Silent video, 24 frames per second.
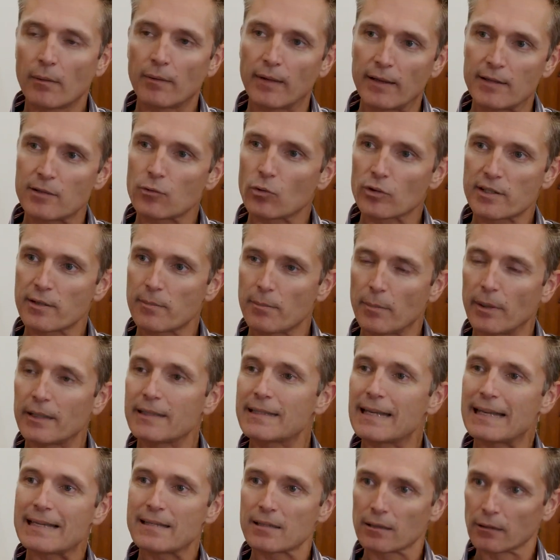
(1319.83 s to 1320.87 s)
There's also
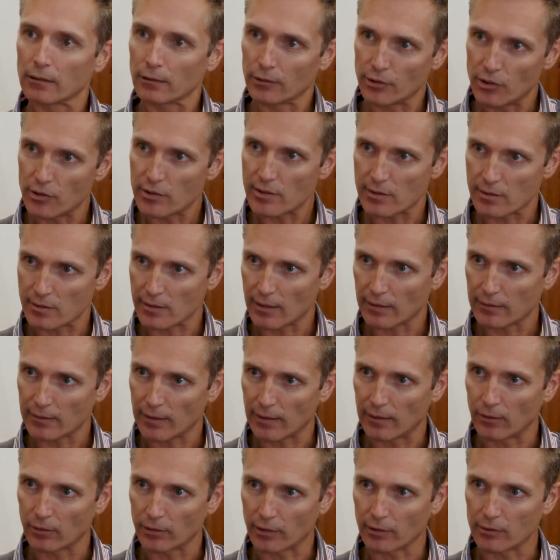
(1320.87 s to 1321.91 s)
medicinal uses yeah, that
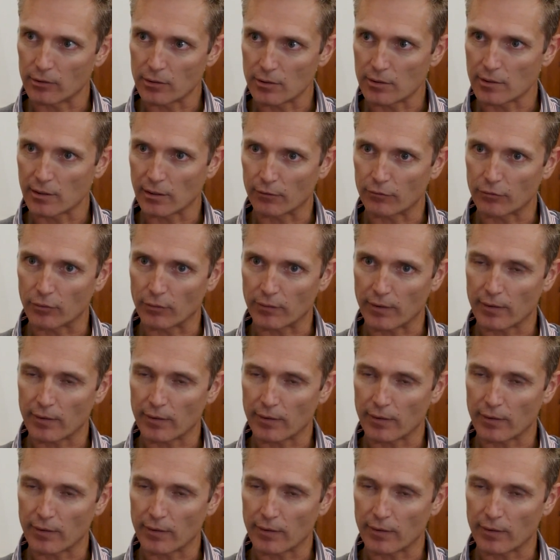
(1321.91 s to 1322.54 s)
they yeah, look at using it for.